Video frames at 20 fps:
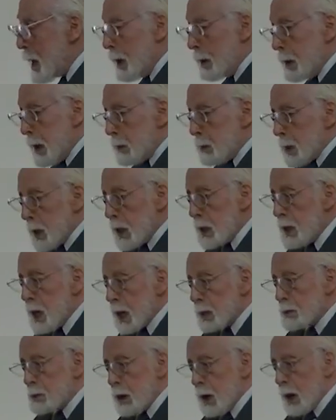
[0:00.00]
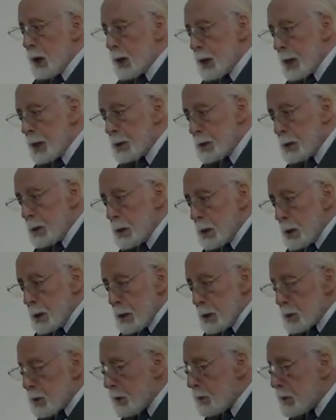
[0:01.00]
Well, we're not talking
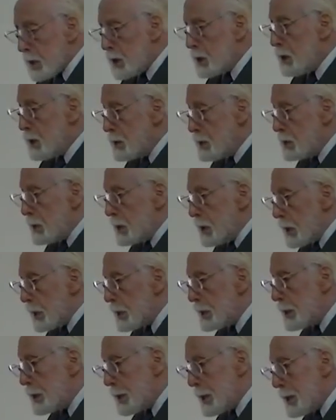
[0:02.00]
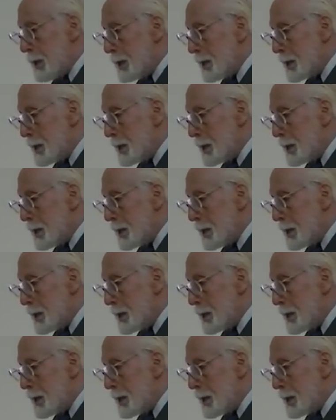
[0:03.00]
to the union.